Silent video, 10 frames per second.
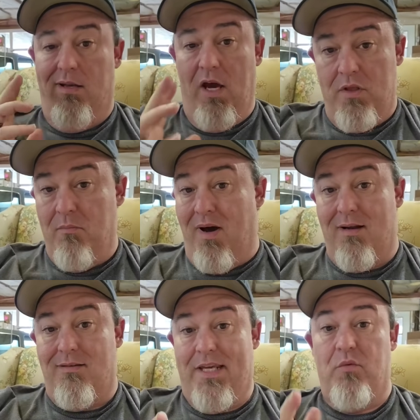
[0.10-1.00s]
Now, when the
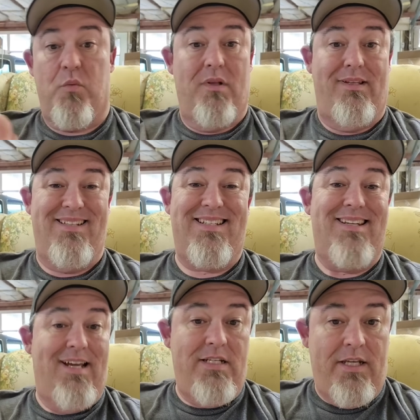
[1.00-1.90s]
Model T was released
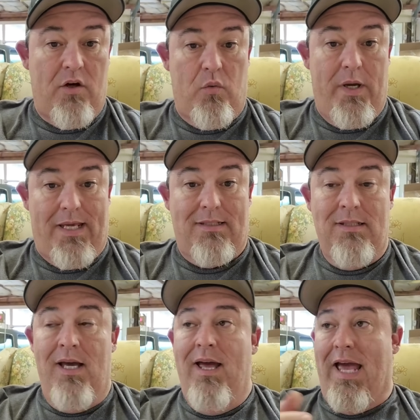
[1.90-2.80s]
in 1908,
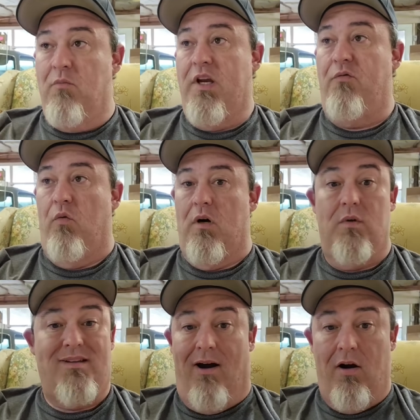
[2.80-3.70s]
Henry Ford
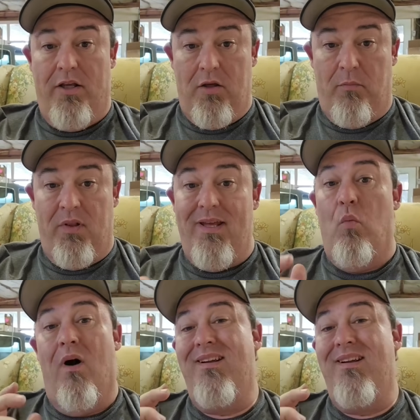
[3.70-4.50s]
was arguably